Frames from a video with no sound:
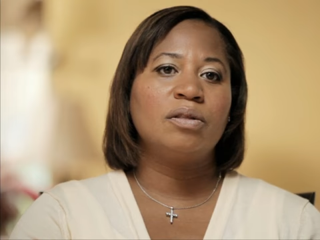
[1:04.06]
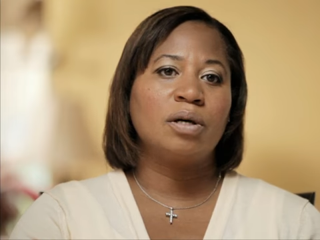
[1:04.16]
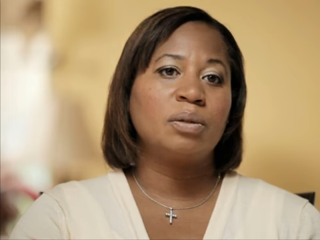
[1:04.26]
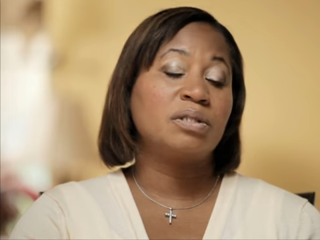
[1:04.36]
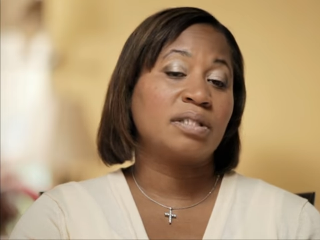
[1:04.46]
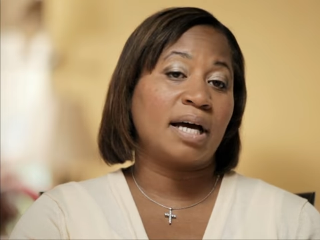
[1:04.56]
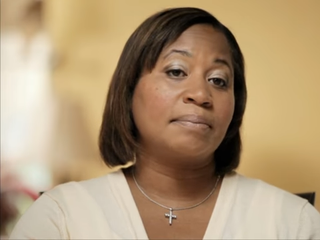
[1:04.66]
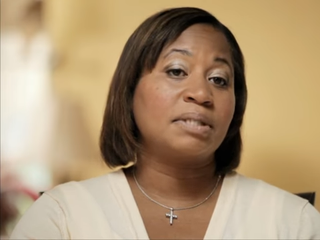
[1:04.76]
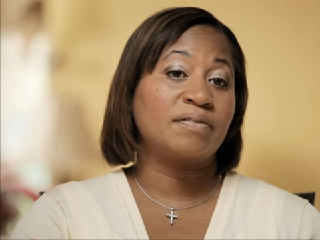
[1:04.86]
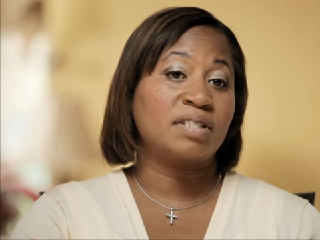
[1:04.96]
those
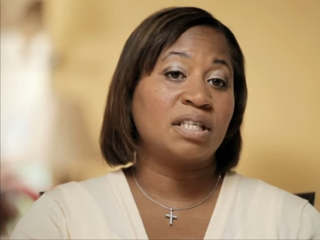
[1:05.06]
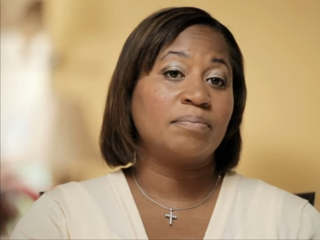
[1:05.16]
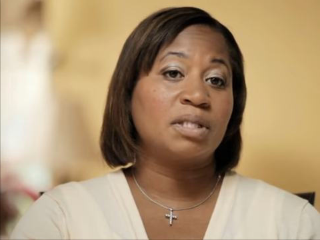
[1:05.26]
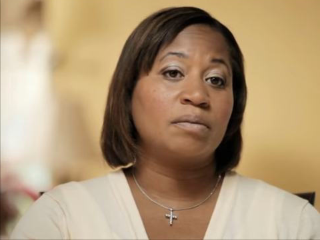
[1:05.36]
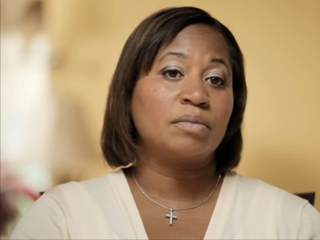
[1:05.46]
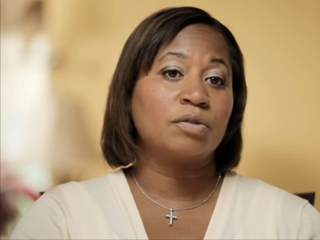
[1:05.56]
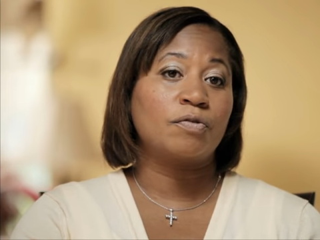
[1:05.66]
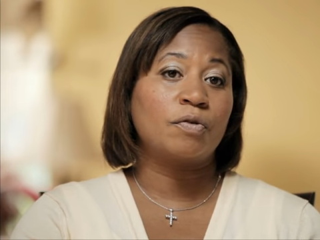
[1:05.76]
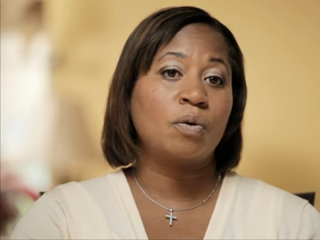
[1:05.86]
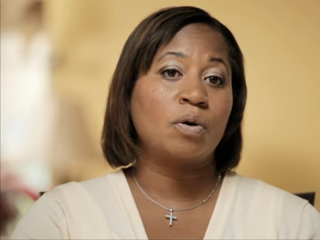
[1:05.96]
types of symptoms
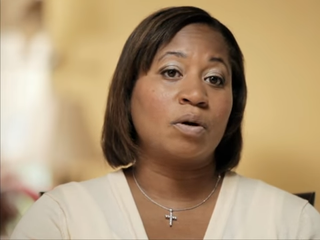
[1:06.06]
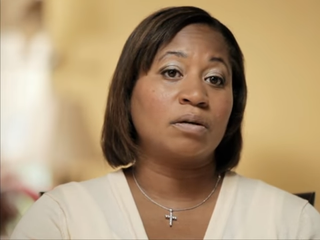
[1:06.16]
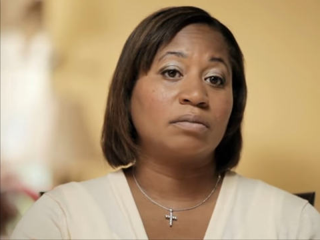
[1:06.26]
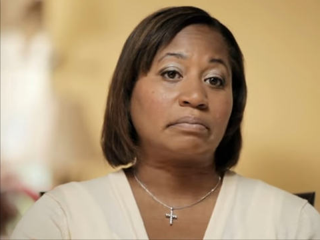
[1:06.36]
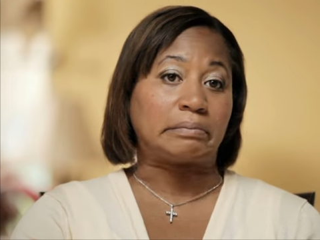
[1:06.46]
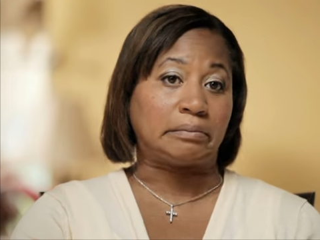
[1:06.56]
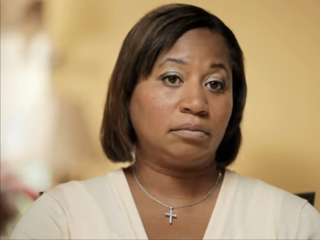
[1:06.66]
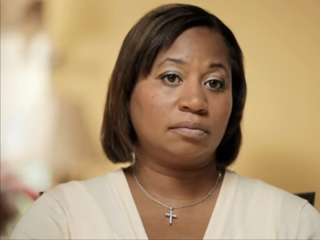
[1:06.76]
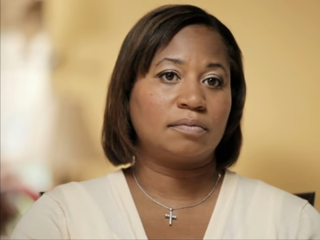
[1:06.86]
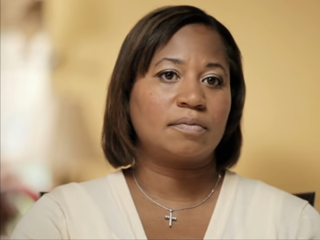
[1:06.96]
for
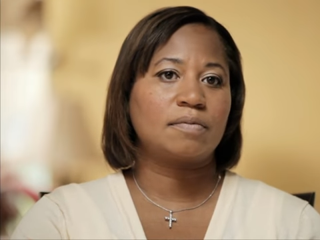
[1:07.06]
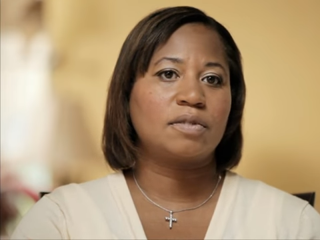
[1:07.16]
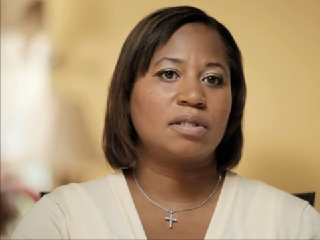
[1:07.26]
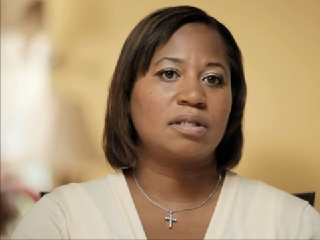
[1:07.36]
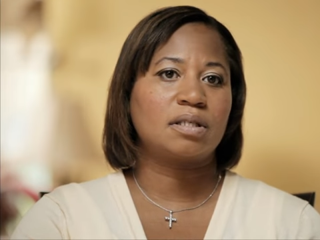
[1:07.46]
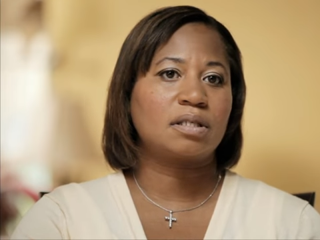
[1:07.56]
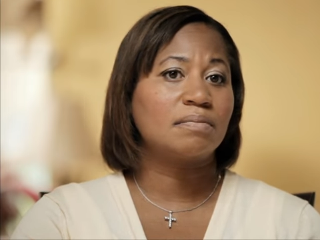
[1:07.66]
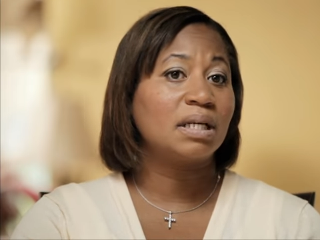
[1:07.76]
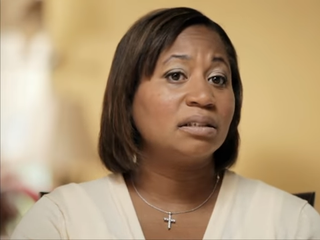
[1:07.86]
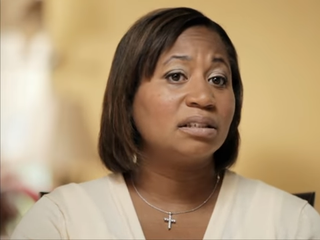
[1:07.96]
hmm,
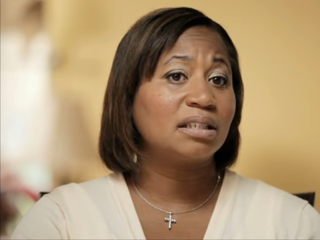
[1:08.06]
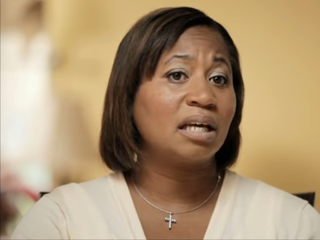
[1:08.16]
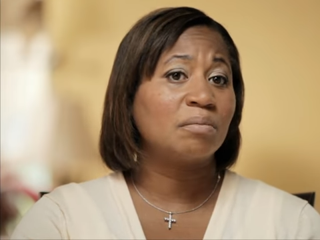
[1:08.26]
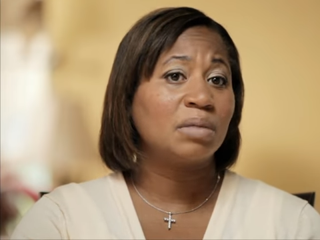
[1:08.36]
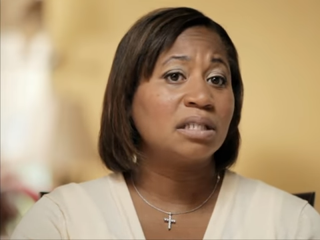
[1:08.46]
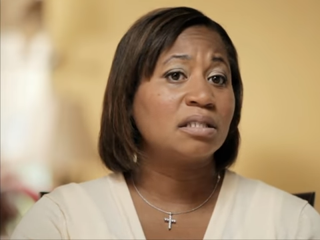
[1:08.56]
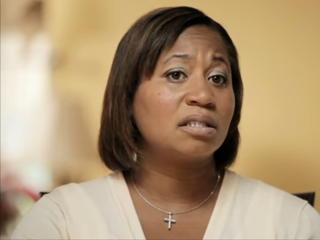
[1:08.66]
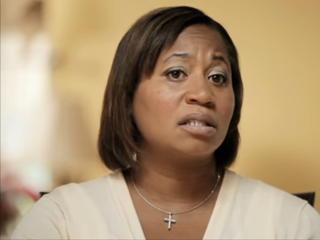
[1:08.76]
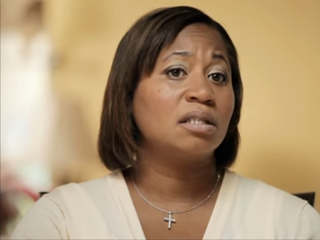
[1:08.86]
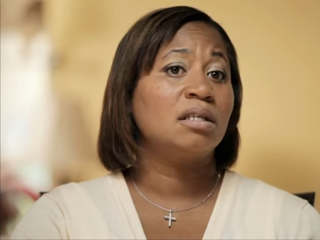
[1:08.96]
six months, eight months.